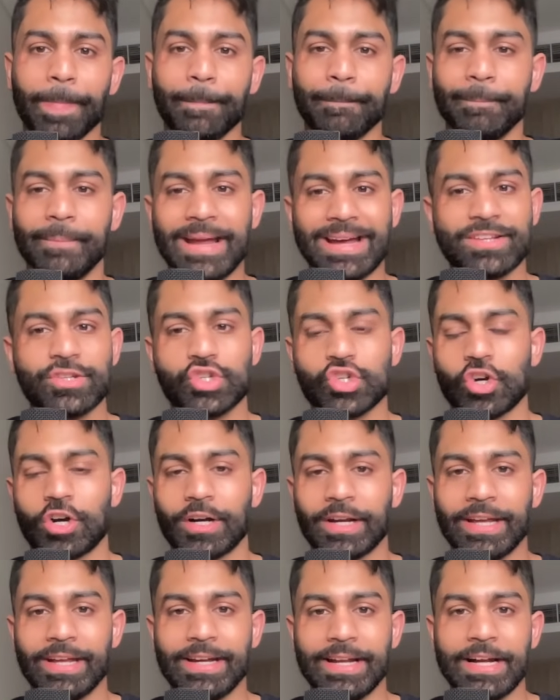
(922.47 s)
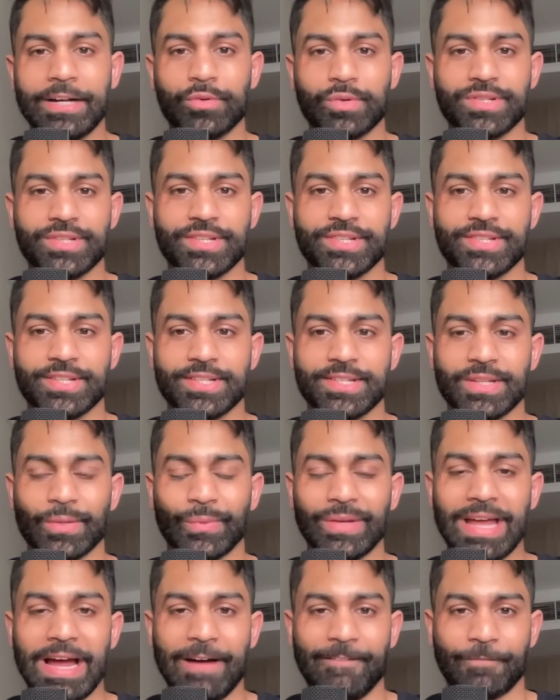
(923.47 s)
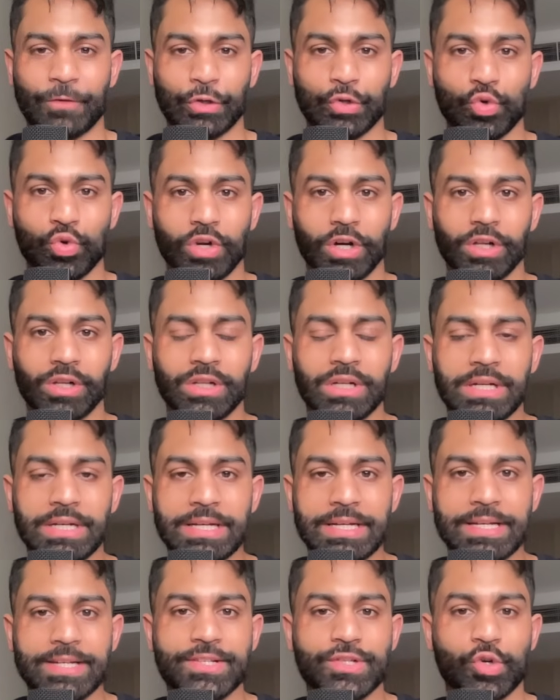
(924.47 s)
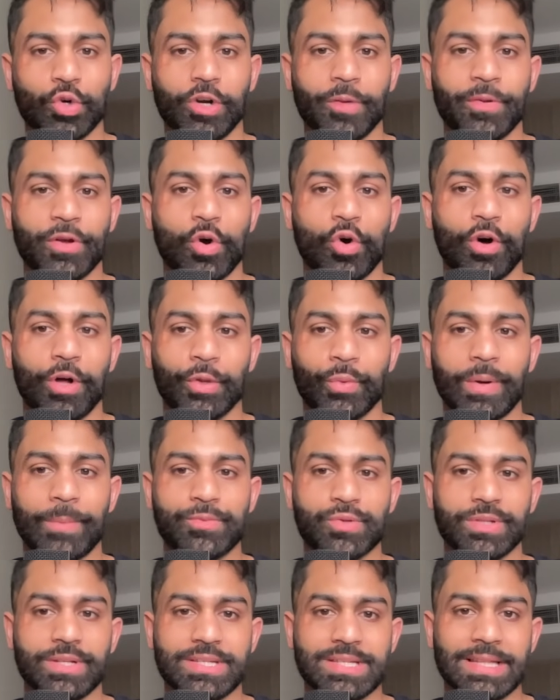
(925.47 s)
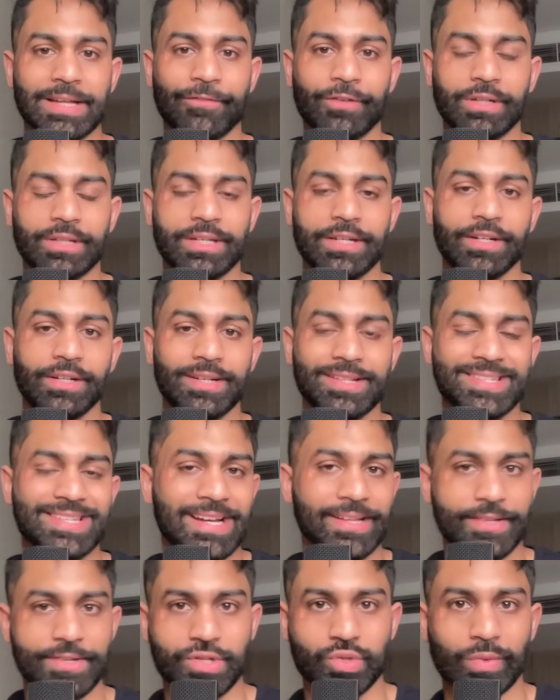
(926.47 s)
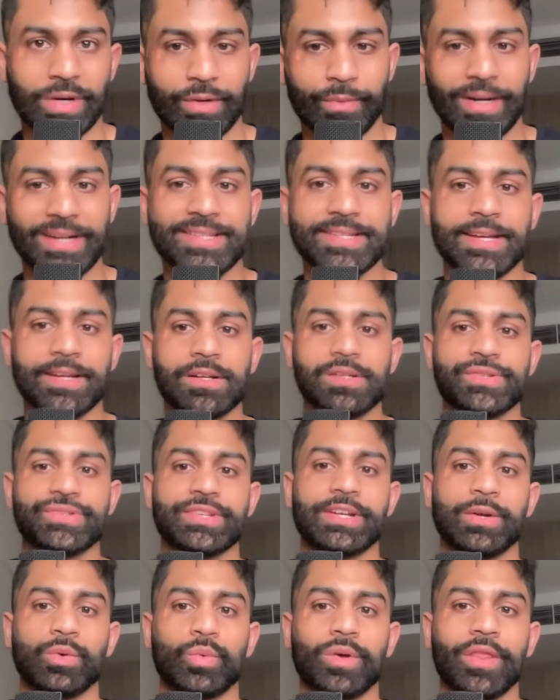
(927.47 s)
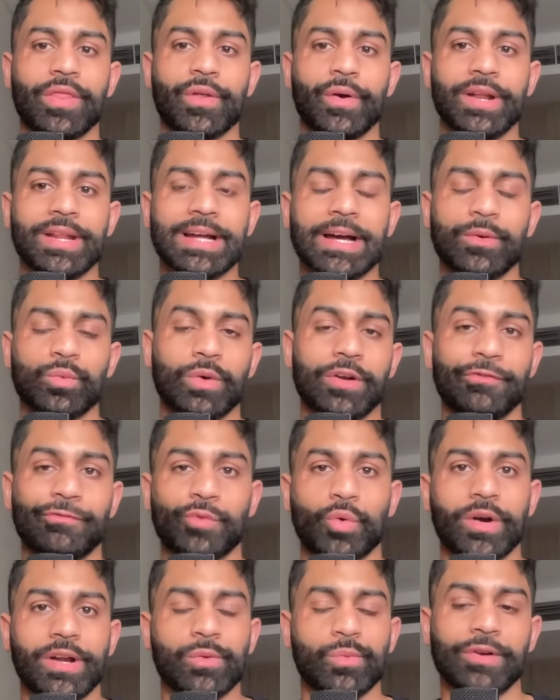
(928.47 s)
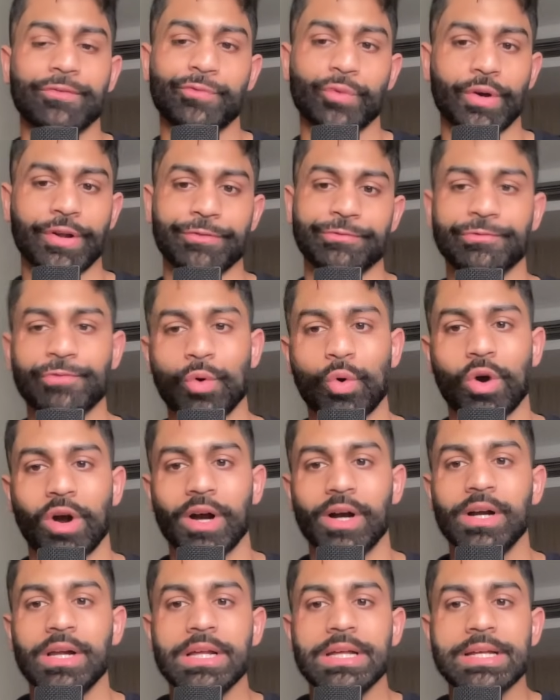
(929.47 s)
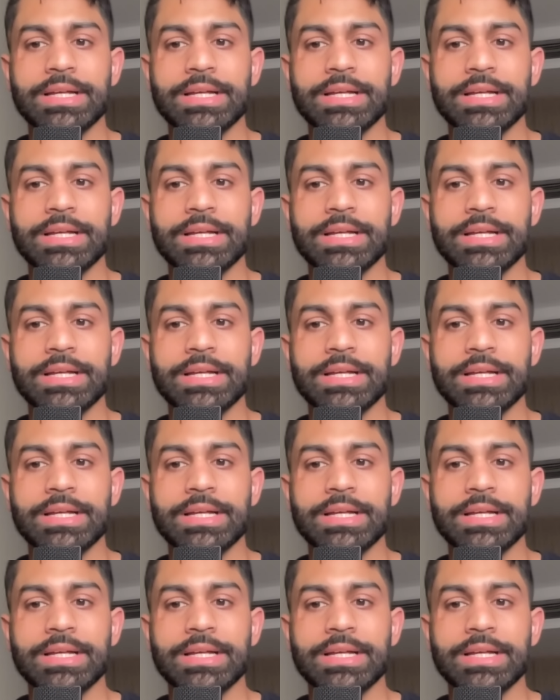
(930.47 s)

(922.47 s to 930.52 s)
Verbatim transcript: Next target and resistance that we have for Google is going to be all the way up to this level here inside this red rectangle, sitting one thirty-nine, one forty, one forty-four.